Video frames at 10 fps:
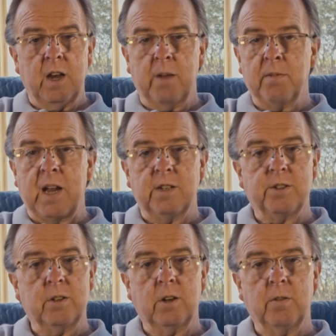I'm not
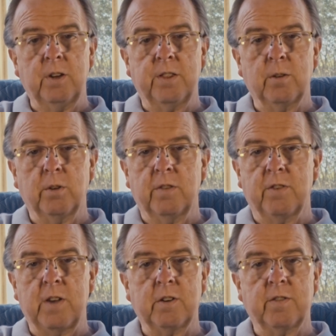sure Aretha would
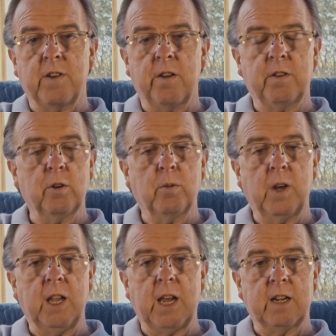have ever found her
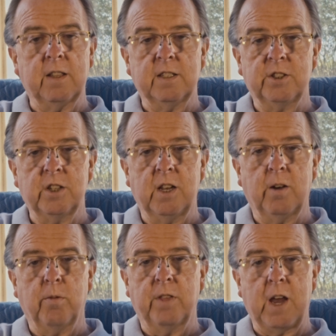way out of the
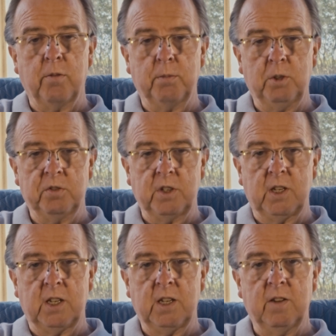shell without
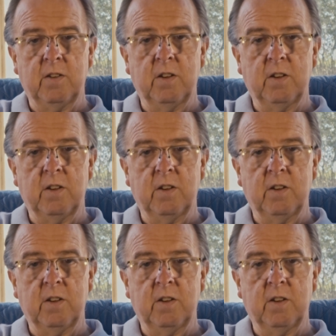music.